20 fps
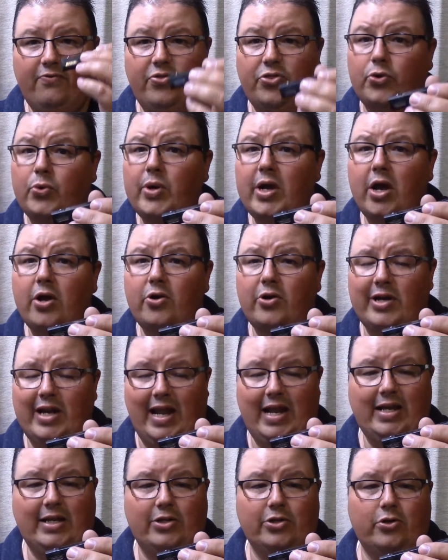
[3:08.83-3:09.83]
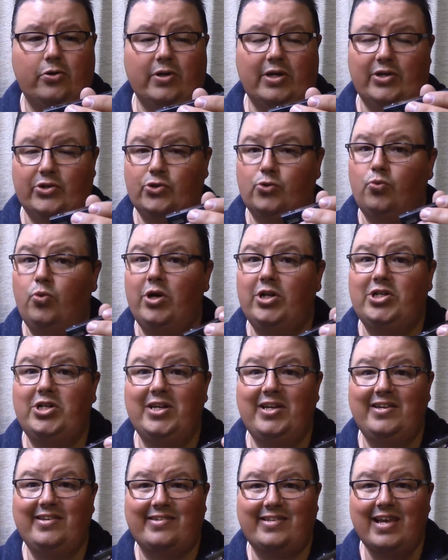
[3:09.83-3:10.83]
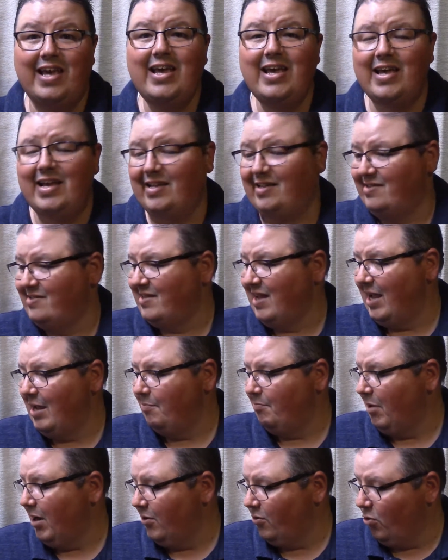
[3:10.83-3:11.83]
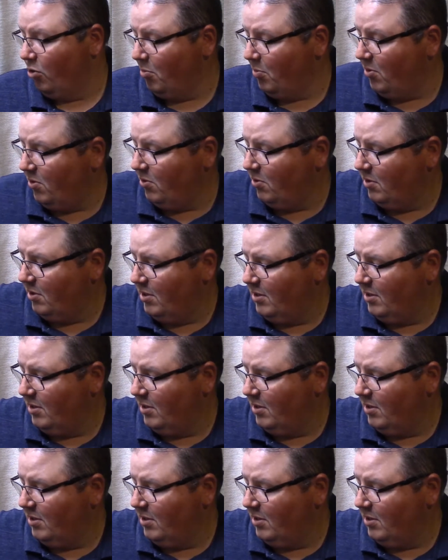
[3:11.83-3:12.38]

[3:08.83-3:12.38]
380 degrees, which is insane. My normal